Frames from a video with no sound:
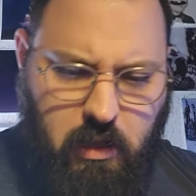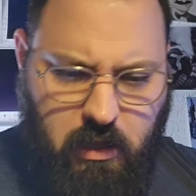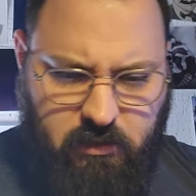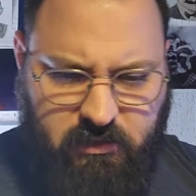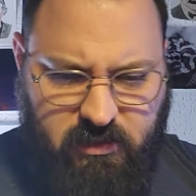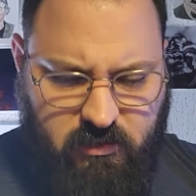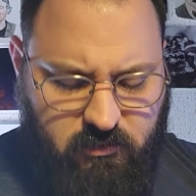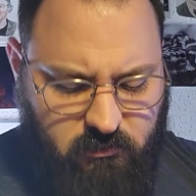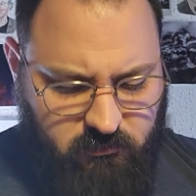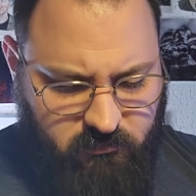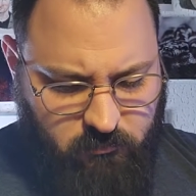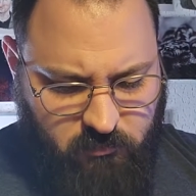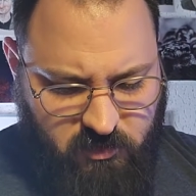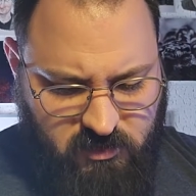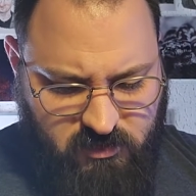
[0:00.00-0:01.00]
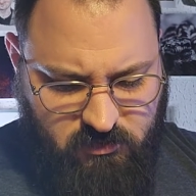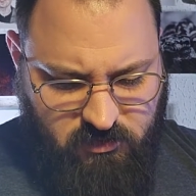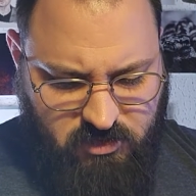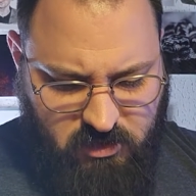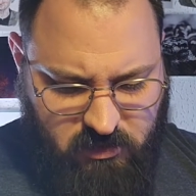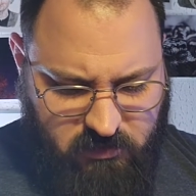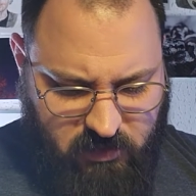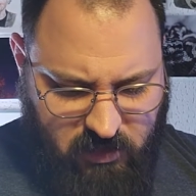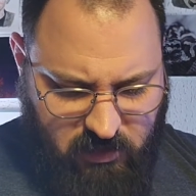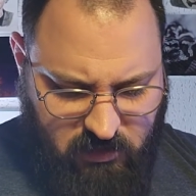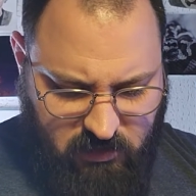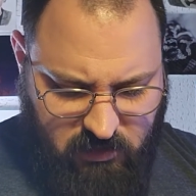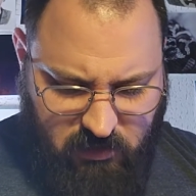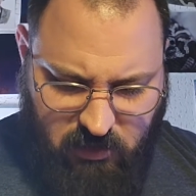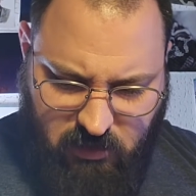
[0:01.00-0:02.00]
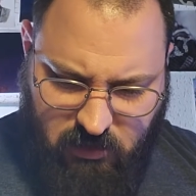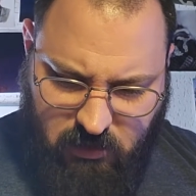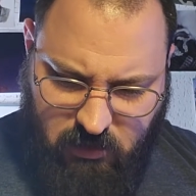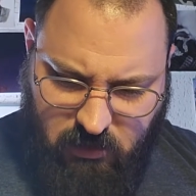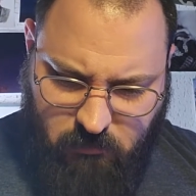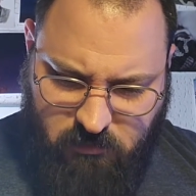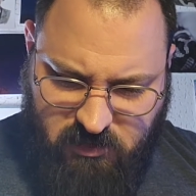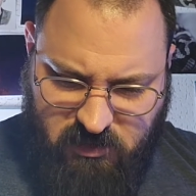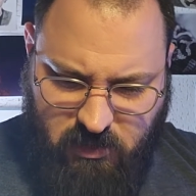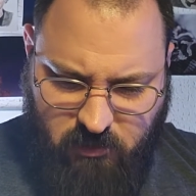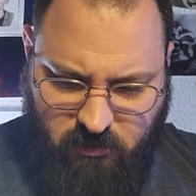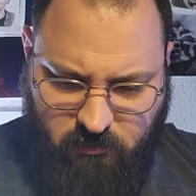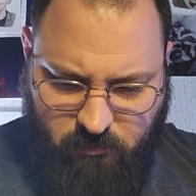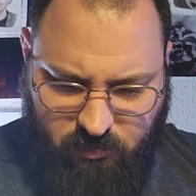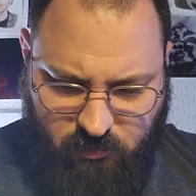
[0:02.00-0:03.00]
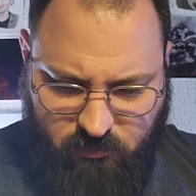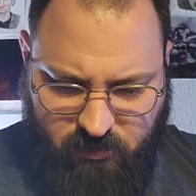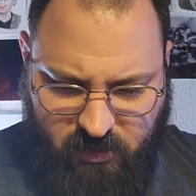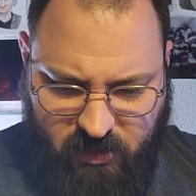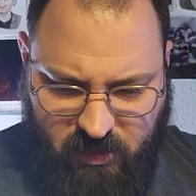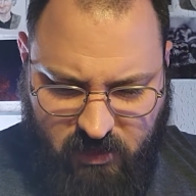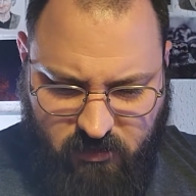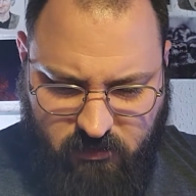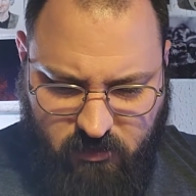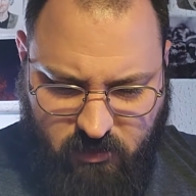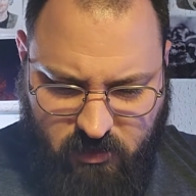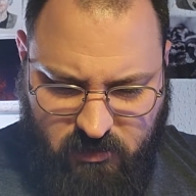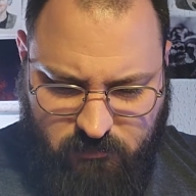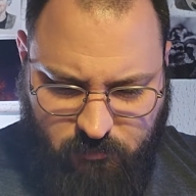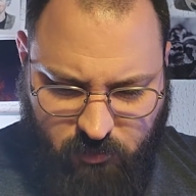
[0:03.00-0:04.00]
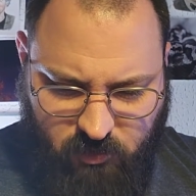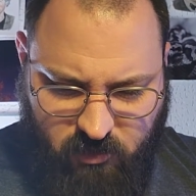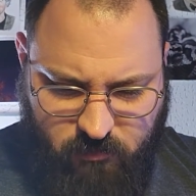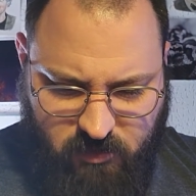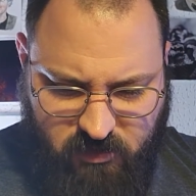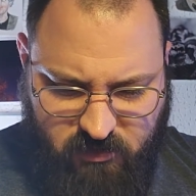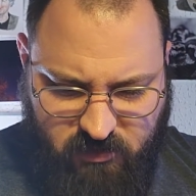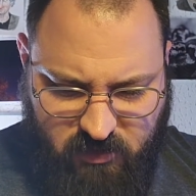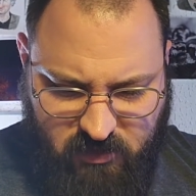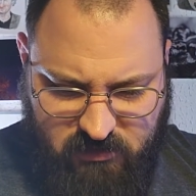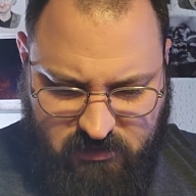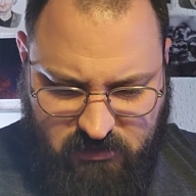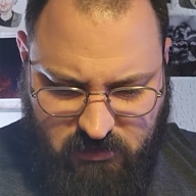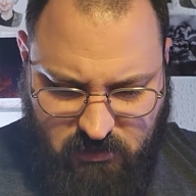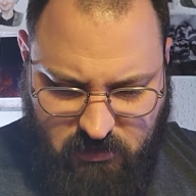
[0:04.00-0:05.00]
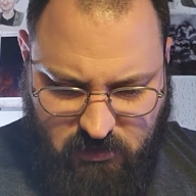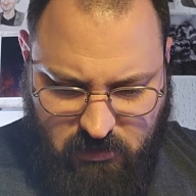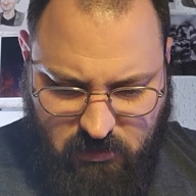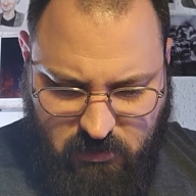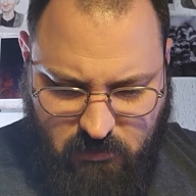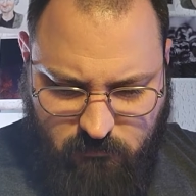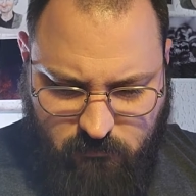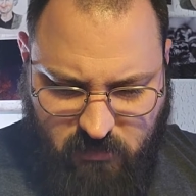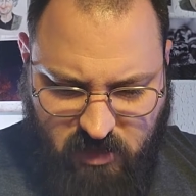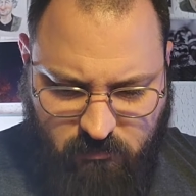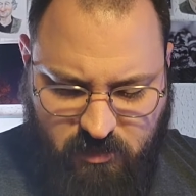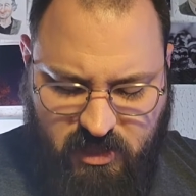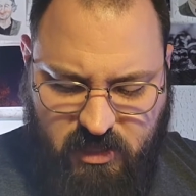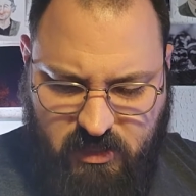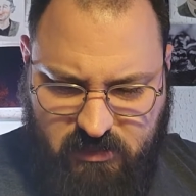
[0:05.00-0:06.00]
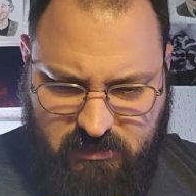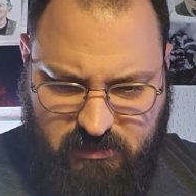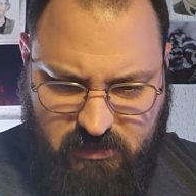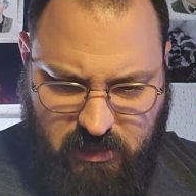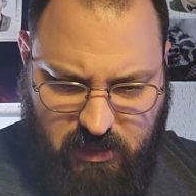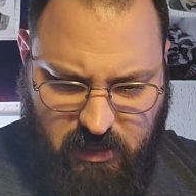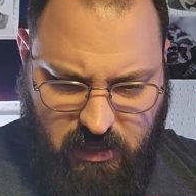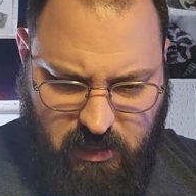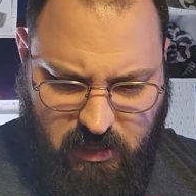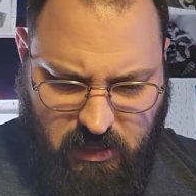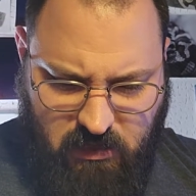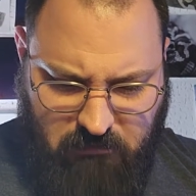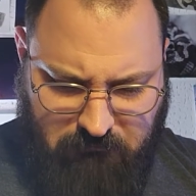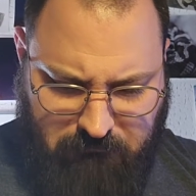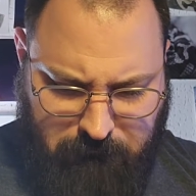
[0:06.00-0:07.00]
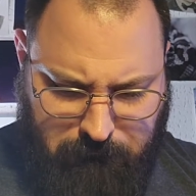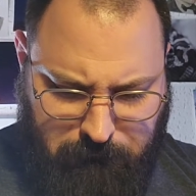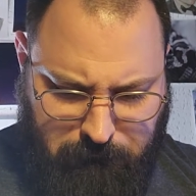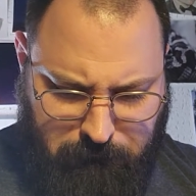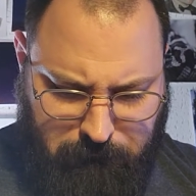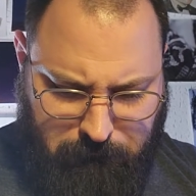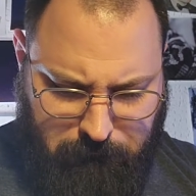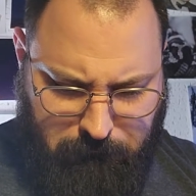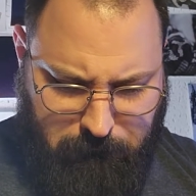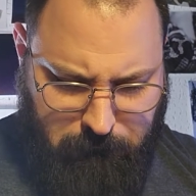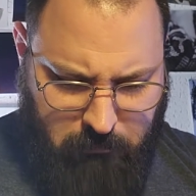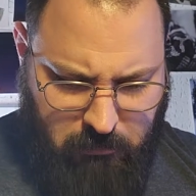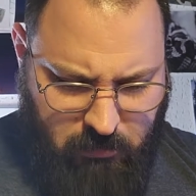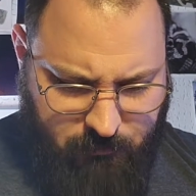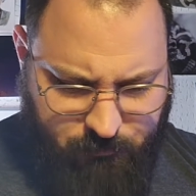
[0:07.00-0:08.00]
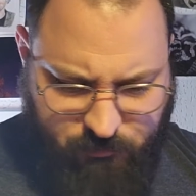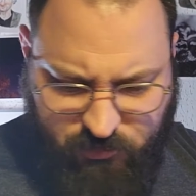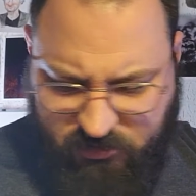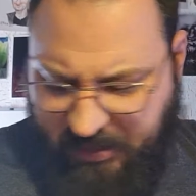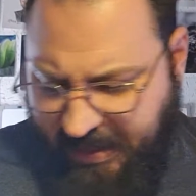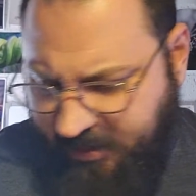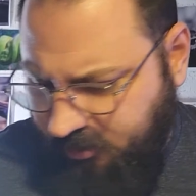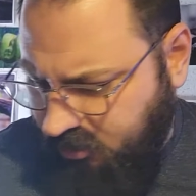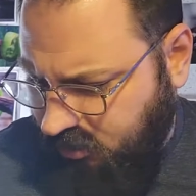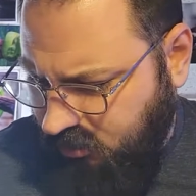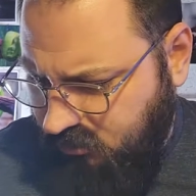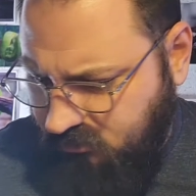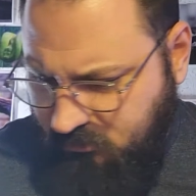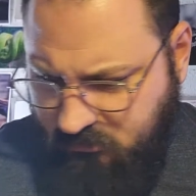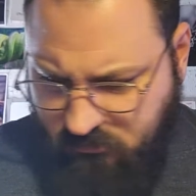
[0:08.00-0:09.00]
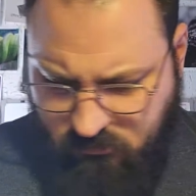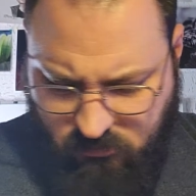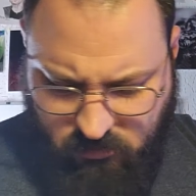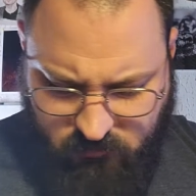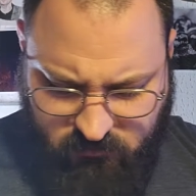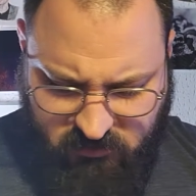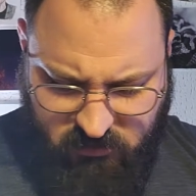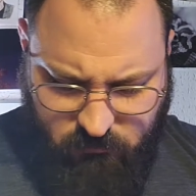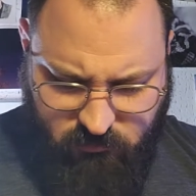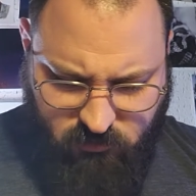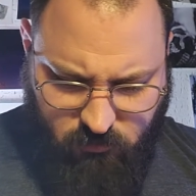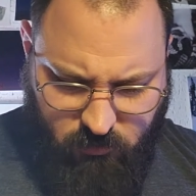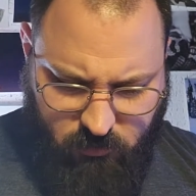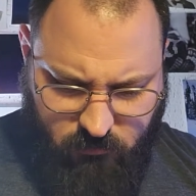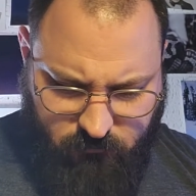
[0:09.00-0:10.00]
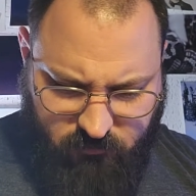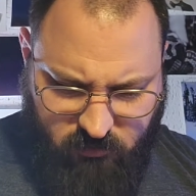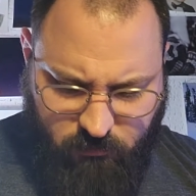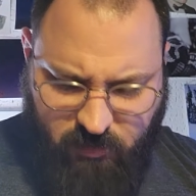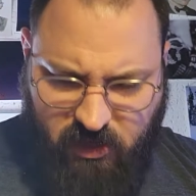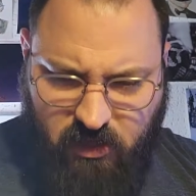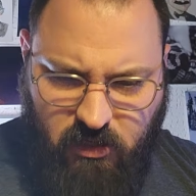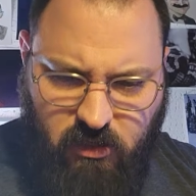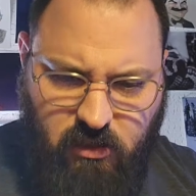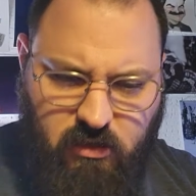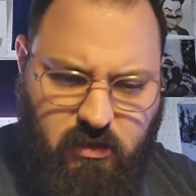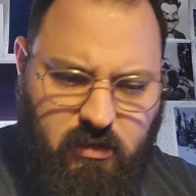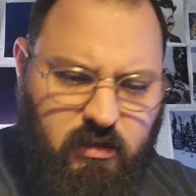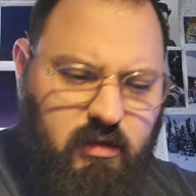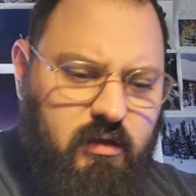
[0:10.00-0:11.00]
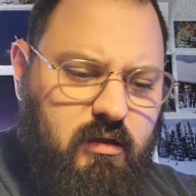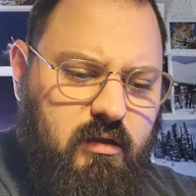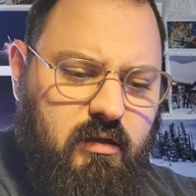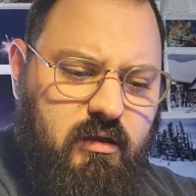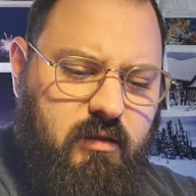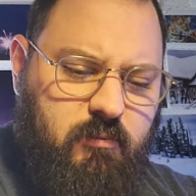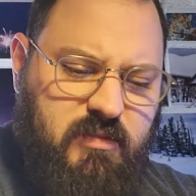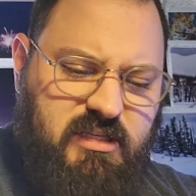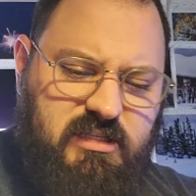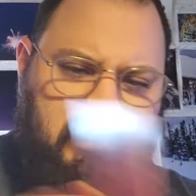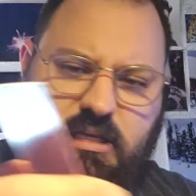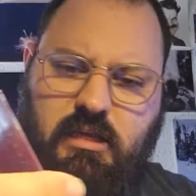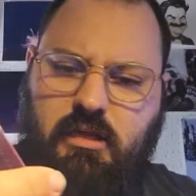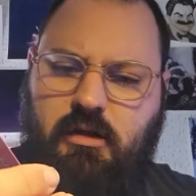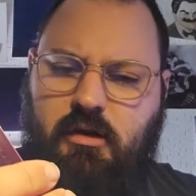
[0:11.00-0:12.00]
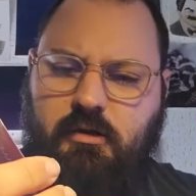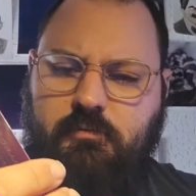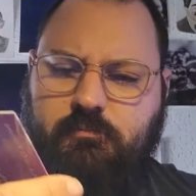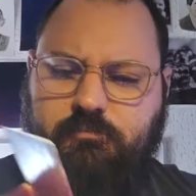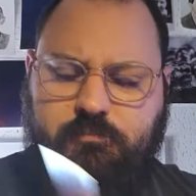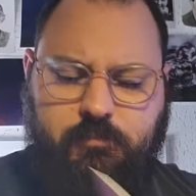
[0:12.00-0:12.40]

I'll need to do some research on that. I'm scared to pull that out of there because part of me thinks maybe it's a bladder of some sort for the pen. Let me see here.